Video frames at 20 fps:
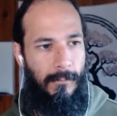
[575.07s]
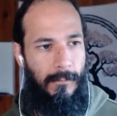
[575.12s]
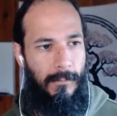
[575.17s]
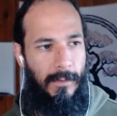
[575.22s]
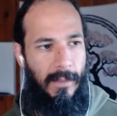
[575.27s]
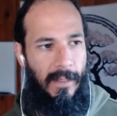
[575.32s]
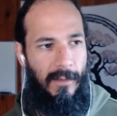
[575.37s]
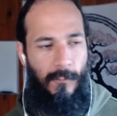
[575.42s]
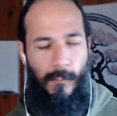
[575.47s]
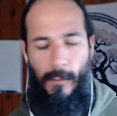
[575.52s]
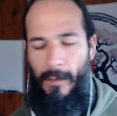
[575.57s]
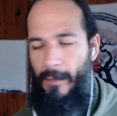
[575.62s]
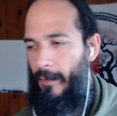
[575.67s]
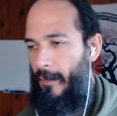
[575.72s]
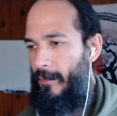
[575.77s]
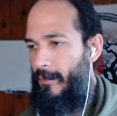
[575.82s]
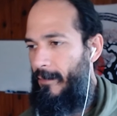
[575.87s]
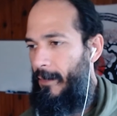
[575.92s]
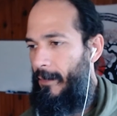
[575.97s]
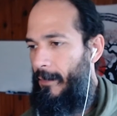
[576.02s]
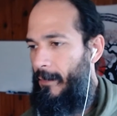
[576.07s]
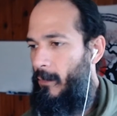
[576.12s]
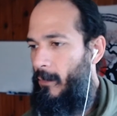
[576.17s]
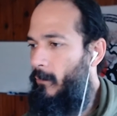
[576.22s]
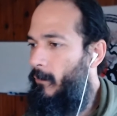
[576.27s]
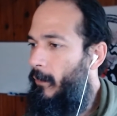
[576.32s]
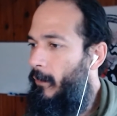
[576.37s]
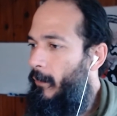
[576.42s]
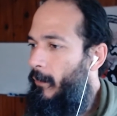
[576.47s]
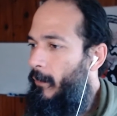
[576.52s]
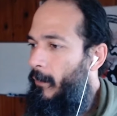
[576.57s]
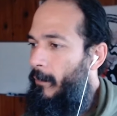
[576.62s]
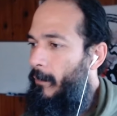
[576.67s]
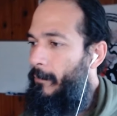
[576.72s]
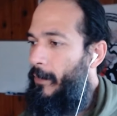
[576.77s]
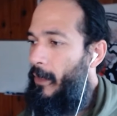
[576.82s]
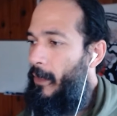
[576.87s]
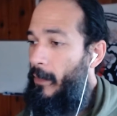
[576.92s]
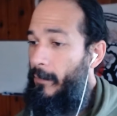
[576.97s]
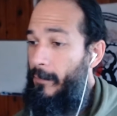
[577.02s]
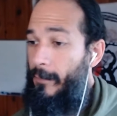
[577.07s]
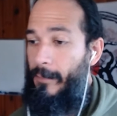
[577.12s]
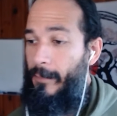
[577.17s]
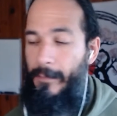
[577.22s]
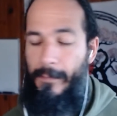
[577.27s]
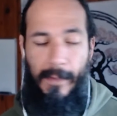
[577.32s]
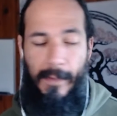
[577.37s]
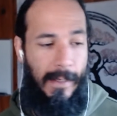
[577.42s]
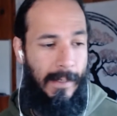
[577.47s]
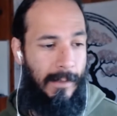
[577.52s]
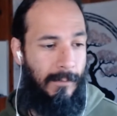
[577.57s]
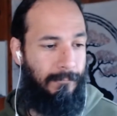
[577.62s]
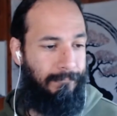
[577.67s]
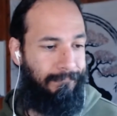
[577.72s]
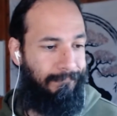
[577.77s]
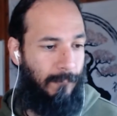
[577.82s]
That's why they said no. But other than that,